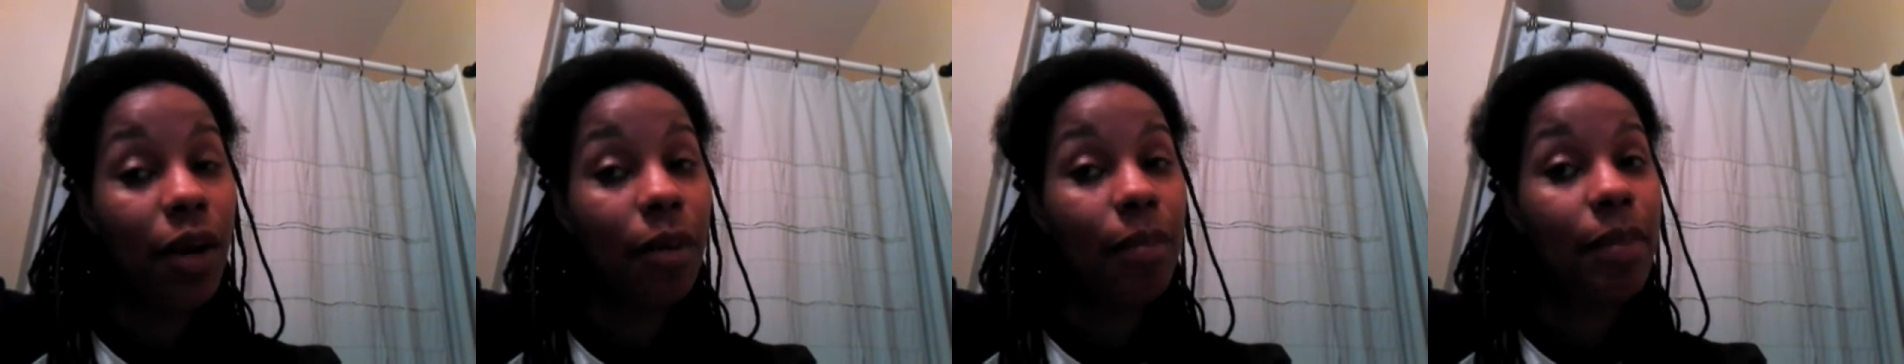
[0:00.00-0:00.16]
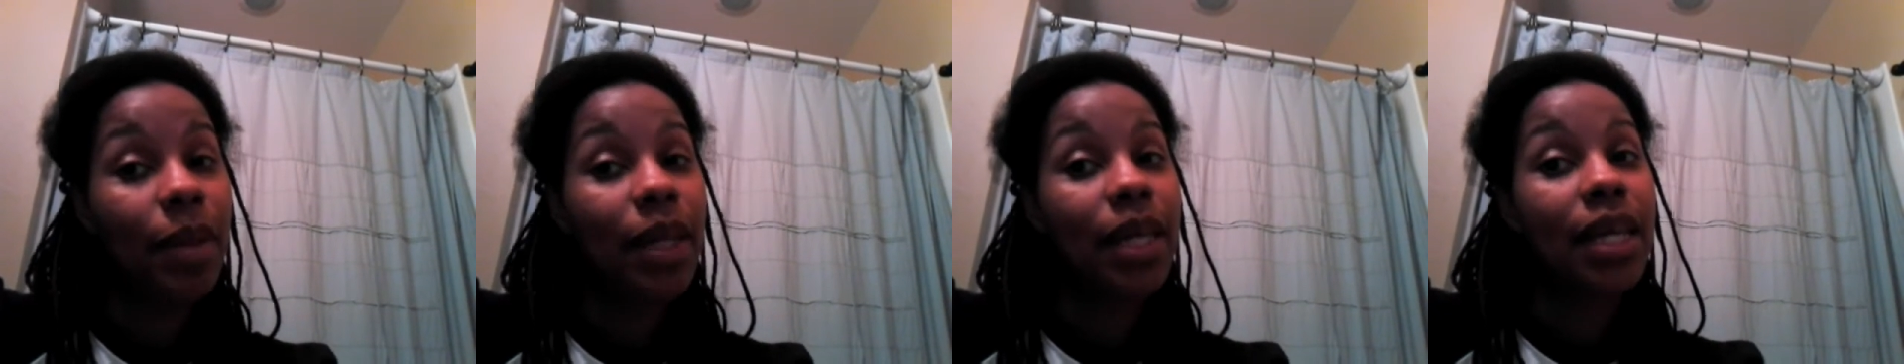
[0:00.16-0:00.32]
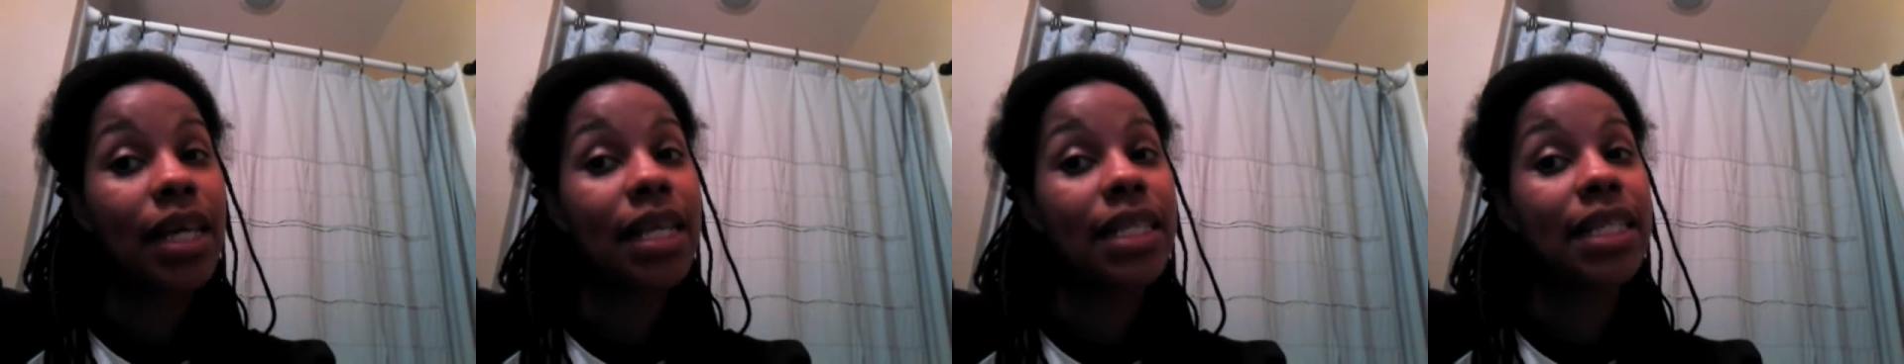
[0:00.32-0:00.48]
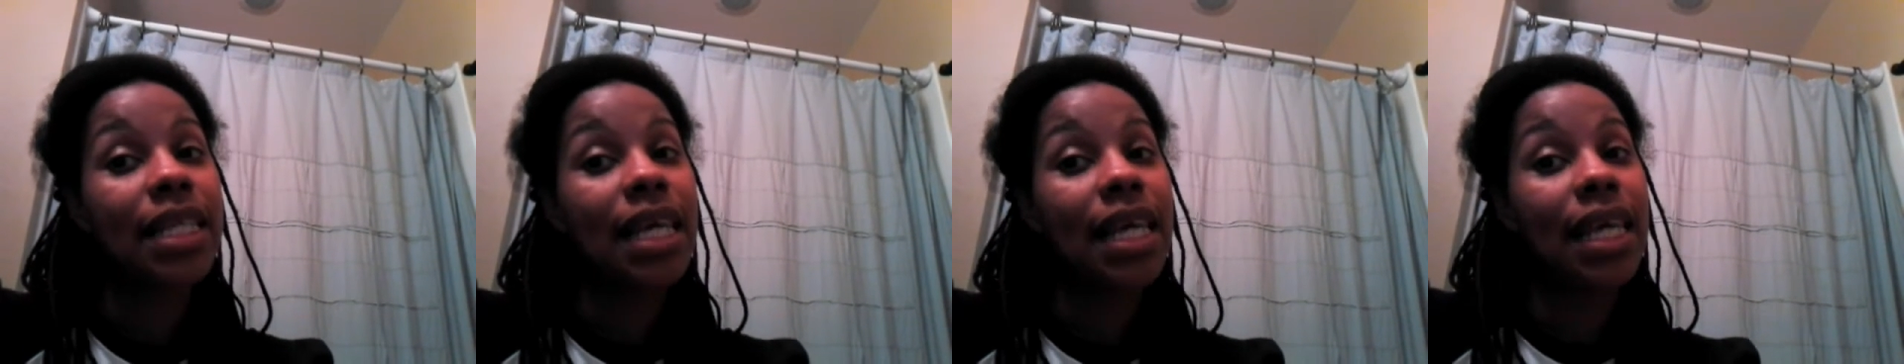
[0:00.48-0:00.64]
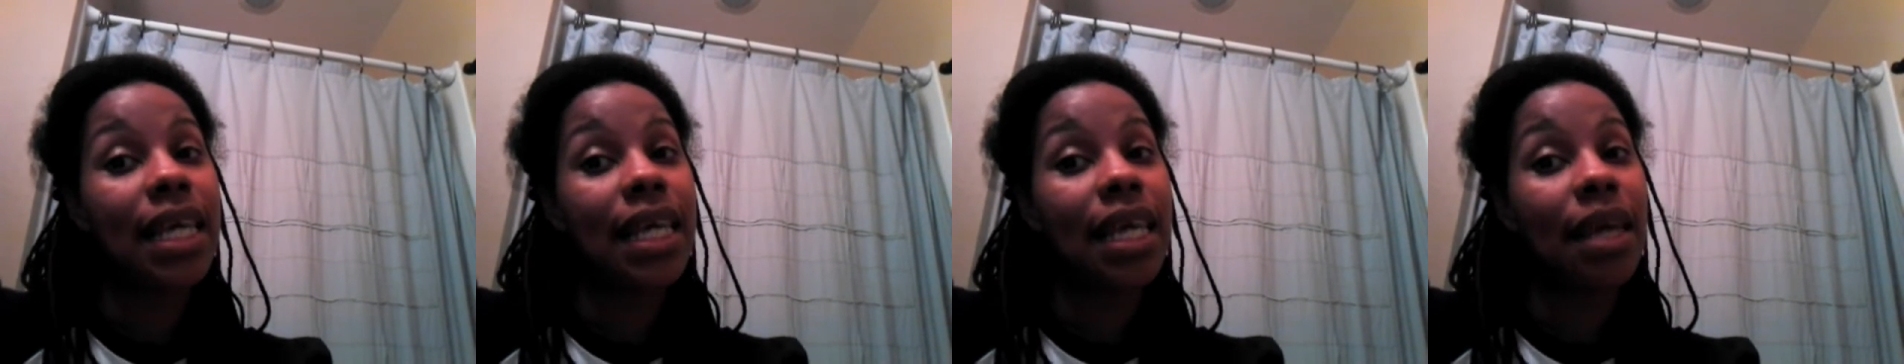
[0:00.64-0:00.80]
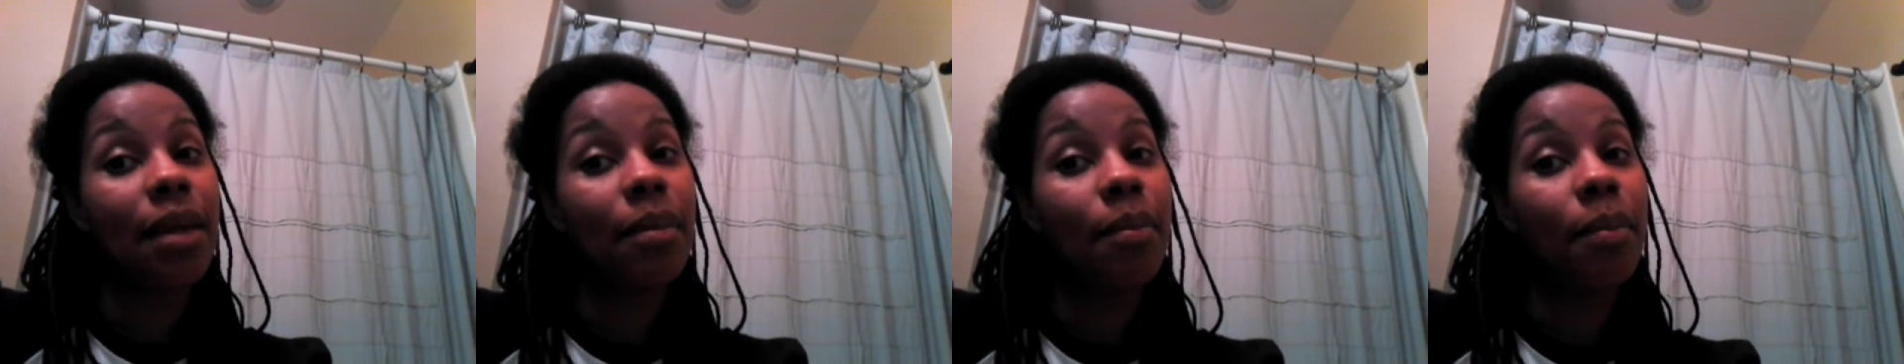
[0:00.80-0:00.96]
because it
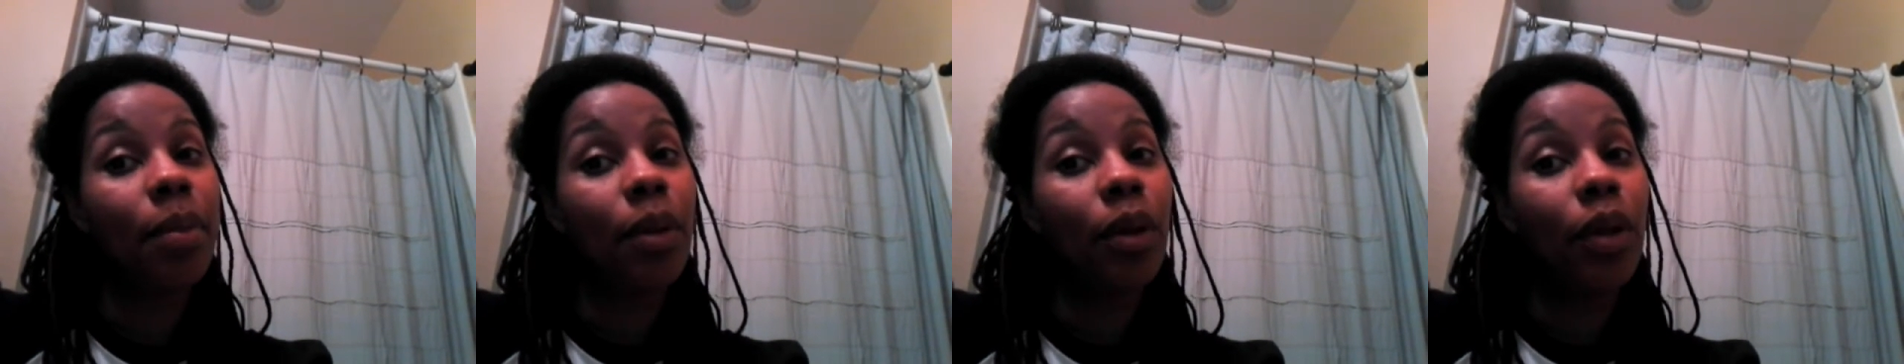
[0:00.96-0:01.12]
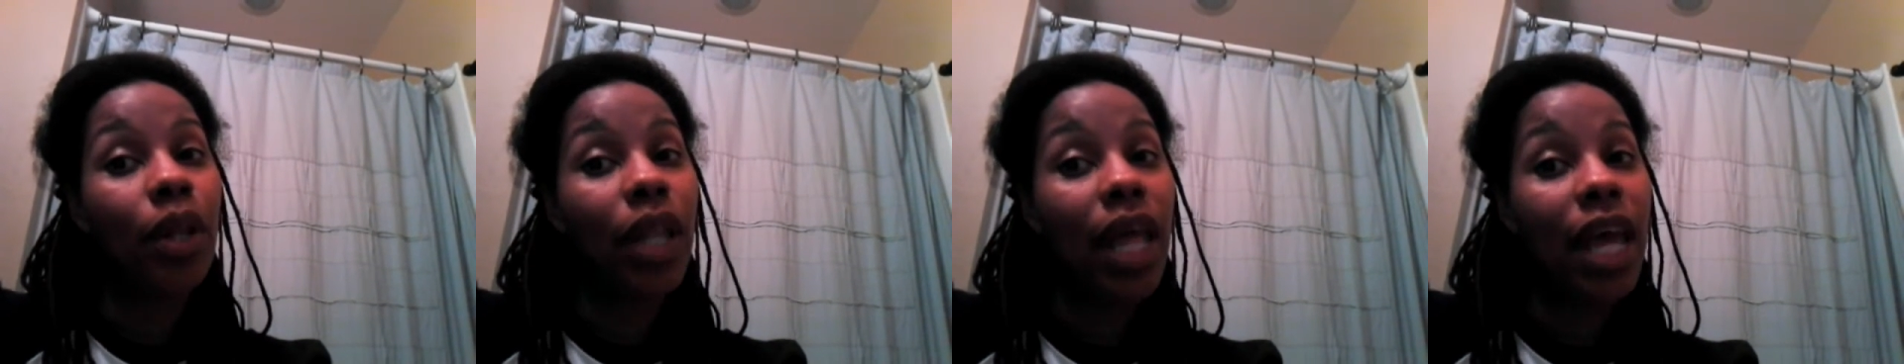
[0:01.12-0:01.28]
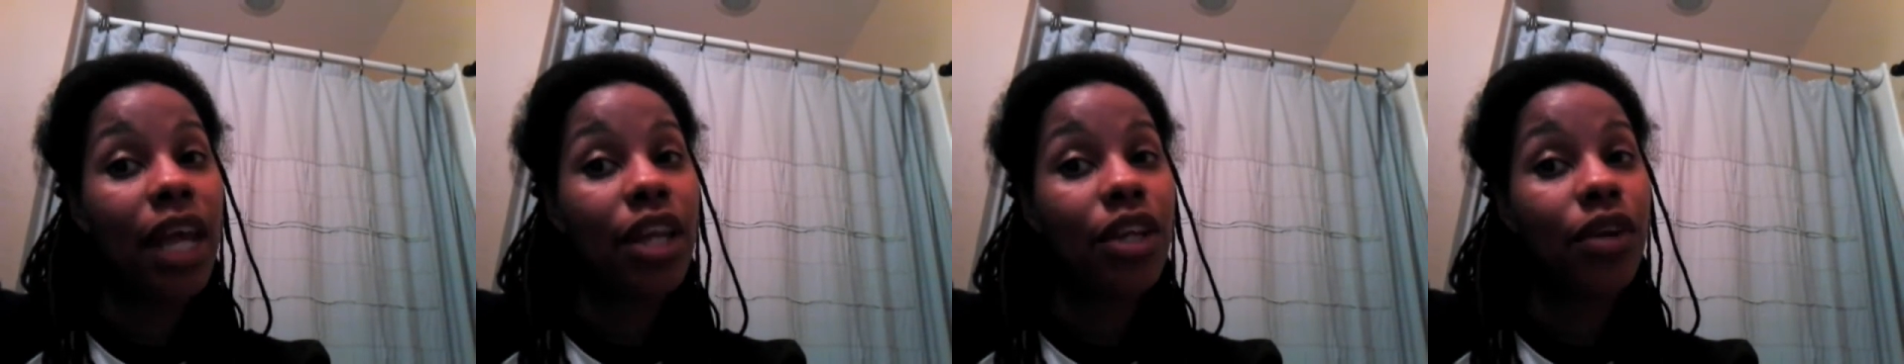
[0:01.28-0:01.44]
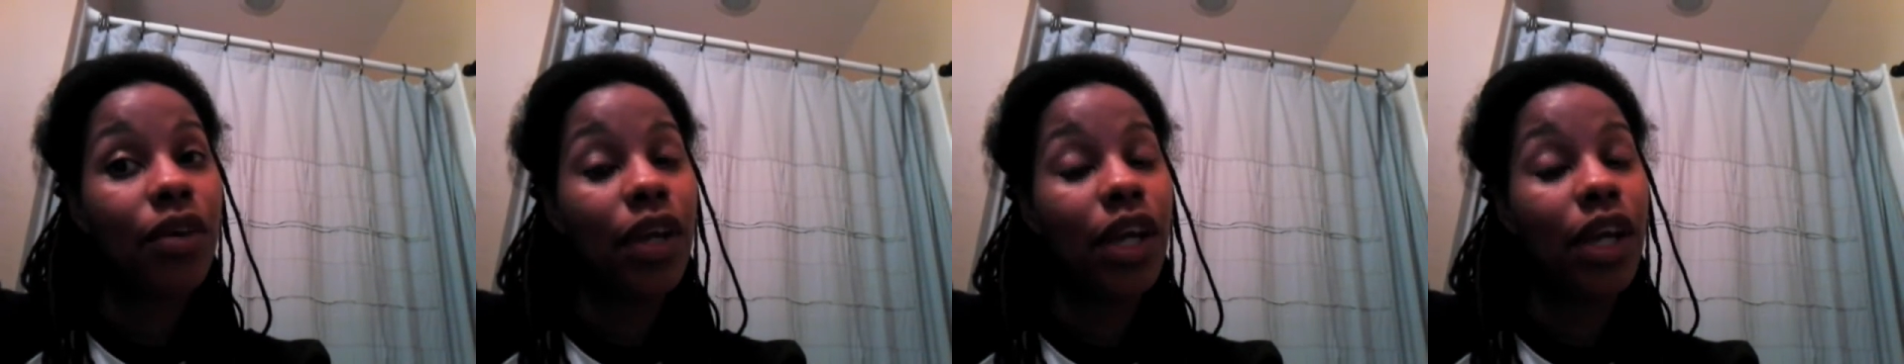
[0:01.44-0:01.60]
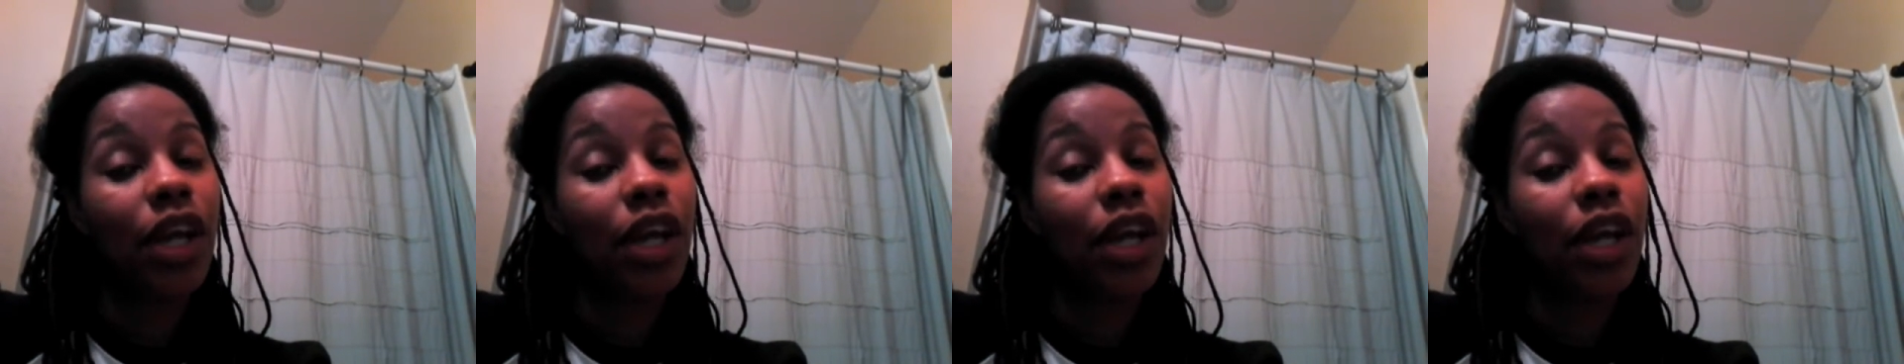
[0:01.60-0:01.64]
can pull at your